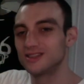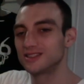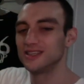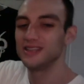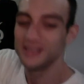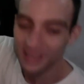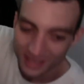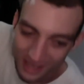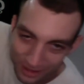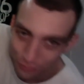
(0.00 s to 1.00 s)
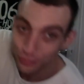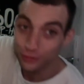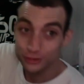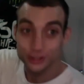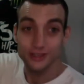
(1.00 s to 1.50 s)
See,
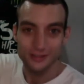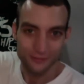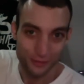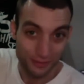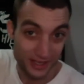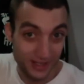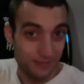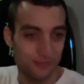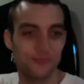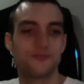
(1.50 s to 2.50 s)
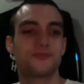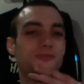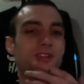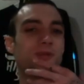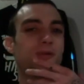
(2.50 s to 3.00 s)
Future, for me,
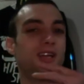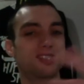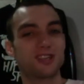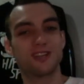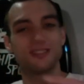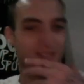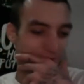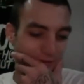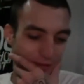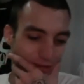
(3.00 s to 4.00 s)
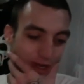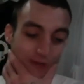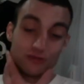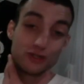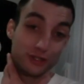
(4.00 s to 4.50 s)
when I started listening to Future, I
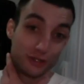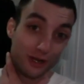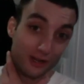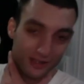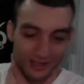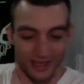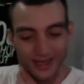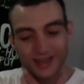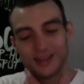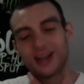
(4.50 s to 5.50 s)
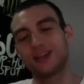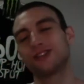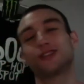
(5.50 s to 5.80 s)
was really drunk, and I used